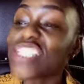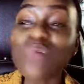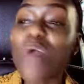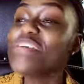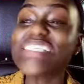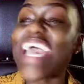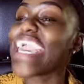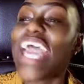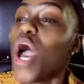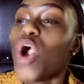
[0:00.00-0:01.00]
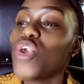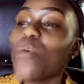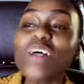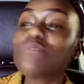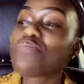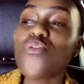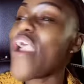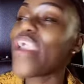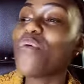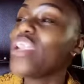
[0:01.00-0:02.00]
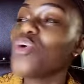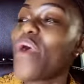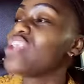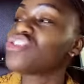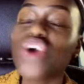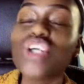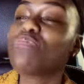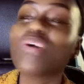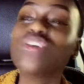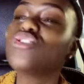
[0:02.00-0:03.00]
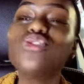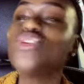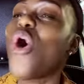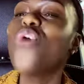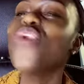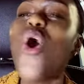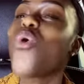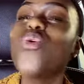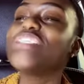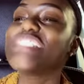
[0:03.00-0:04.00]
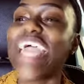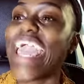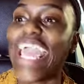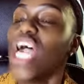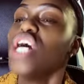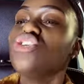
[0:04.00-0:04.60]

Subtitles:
That's why we say you must pray when you are in church, because you don't know who's there.